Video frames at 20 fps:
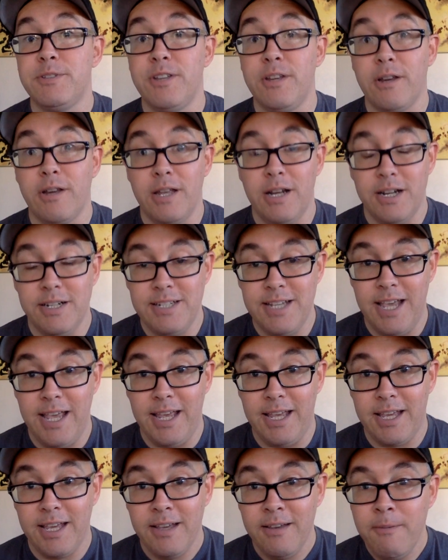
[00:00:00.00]
that you're going to
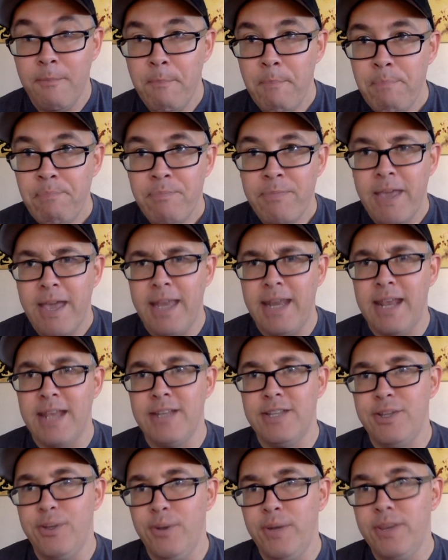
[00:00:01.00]
take. And
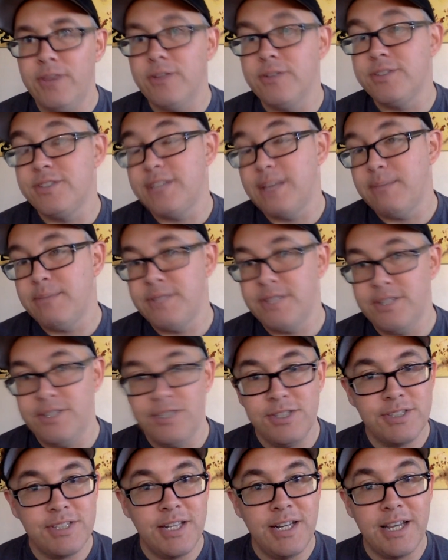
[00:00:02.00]
in doing those steps, you're
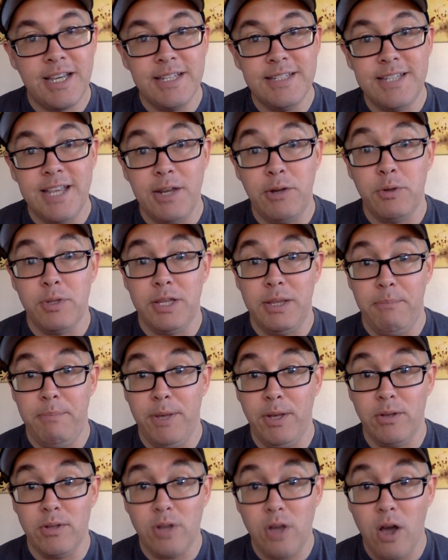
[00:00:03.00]
just going to continually
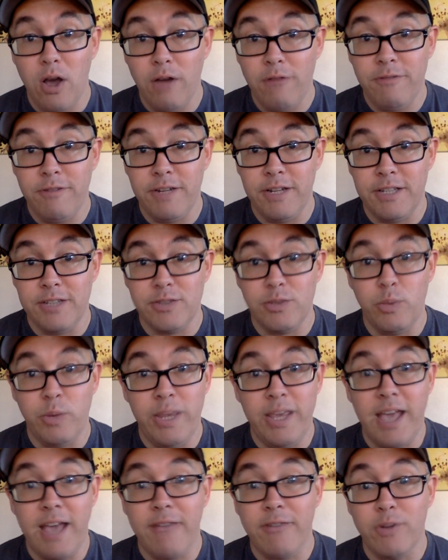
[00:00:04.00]
build confidence
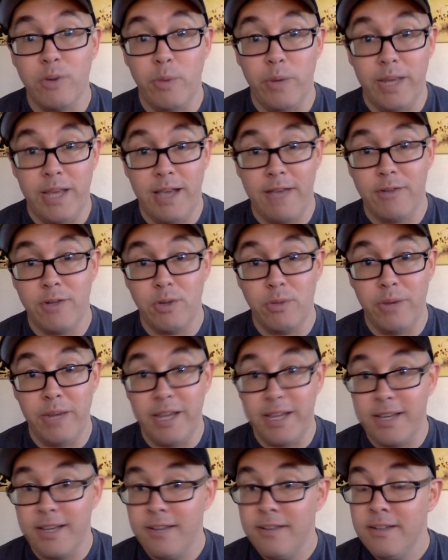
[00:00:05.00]
week after week after
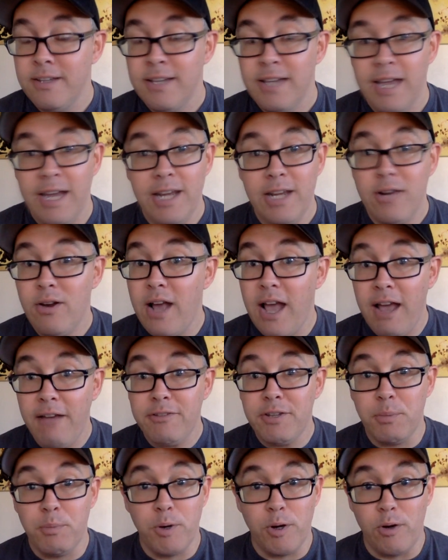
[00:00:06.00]
week. And you don't have
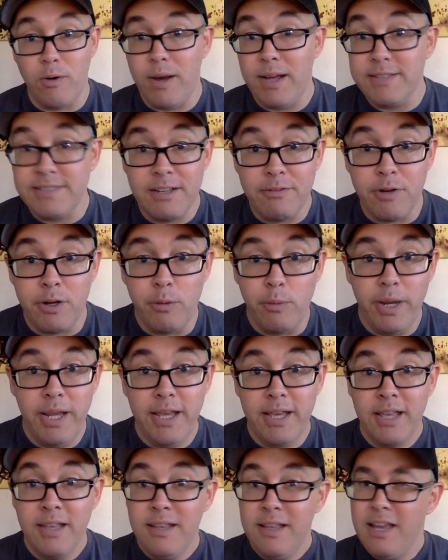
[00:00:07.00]
to progress every
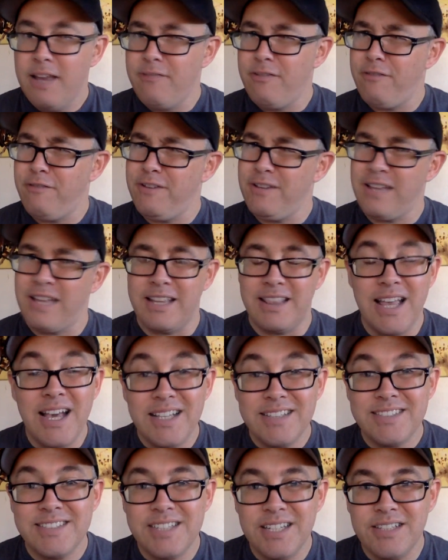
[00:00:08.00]
week. If you feel like
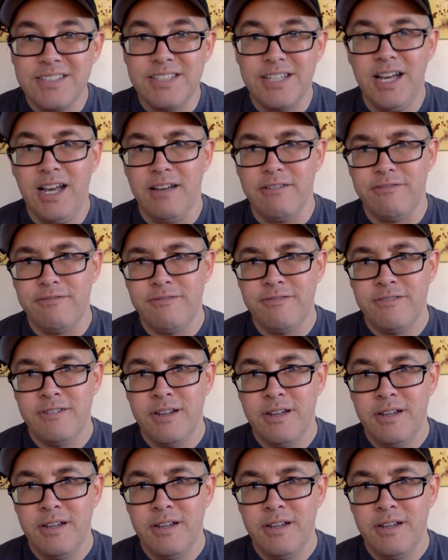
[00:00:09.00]
that's still tough,